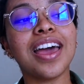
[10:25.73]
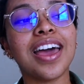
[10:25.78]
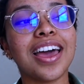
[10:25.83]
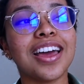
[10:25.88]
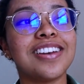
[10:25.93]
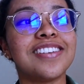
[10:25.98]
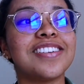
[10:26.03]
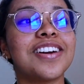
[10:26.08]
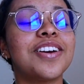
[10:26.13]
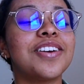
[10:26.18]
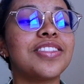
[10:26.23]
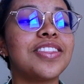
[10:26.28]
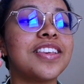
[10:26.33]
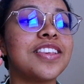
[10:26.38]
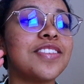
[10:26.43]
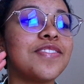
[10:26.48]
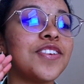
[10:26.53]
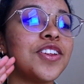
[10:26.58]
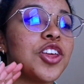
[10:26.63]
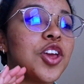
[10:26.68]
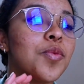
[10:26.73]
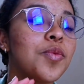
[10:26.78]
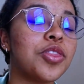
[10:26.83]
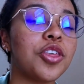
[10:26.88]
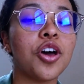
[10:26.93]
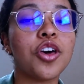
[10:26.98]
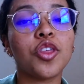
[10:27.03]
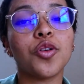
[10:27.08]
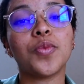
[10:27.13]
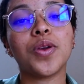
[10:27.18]
and share this video
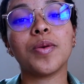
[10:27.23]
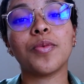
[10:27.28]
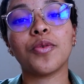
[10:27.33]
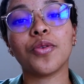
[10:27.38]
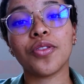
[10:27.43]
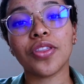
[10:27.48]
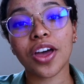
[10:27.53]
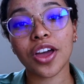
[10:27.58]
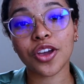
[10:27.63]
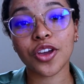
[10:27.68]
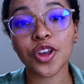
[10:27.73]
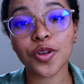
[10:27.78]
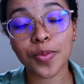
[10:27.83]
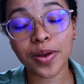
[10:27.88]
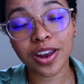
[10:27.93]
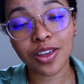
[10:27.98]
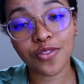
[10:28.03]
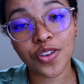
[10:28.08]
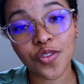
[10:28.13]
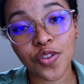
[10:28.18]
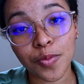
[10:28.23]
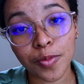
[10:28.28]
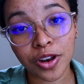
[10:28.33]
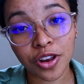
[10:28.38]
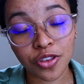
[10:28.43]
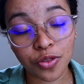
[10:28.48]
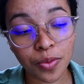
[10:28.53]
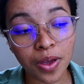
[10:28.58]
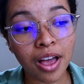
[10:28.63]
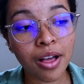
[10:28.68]
with other people that could benefit from it
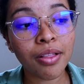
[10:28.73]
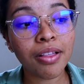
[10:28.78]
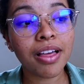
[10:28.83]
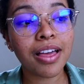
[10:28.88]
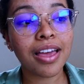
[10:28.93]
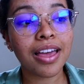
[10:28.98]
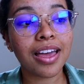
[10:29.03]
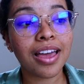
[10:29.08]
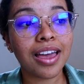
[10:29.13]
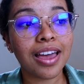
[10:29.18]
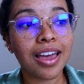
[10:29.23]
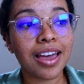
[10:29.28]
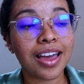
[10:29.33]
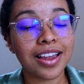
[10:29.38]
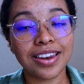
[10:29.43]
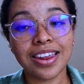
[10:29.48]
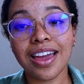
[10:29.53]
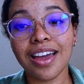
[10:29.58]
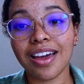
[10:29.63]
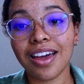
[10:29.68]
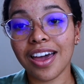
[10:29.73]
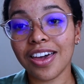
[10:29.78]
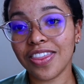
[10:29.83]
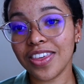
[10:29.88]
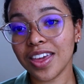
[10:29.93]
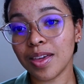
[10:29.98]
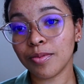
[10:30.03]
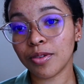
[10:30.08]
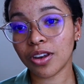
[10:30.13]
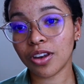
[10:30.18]
as well. And yeah, I
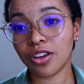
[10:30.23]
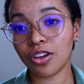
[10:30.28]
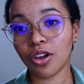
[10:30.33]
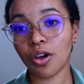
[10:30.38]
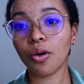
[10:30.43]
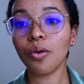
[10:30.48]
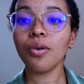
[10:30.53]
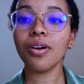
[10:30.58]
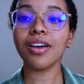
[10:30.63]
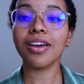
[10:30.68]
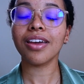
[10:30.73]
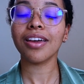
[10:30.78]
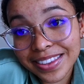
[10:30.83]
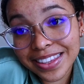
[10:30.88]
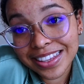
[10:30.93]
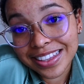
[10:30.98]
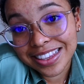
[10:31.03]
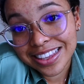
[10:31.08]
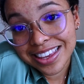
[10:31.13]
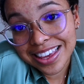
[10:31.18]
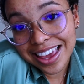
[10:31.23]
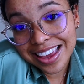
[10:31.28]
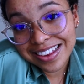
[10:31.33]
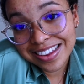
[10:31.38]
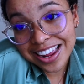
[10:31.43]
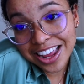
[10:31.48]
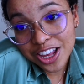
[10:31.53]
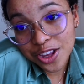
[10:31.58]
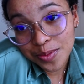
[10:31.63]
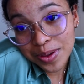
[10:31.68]
think I'm gonna go. See you guys
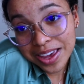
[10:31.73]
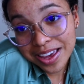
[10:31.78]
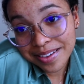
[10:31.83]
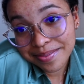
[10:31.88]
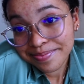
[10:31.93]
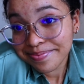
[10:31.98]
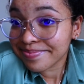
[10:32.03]
next week.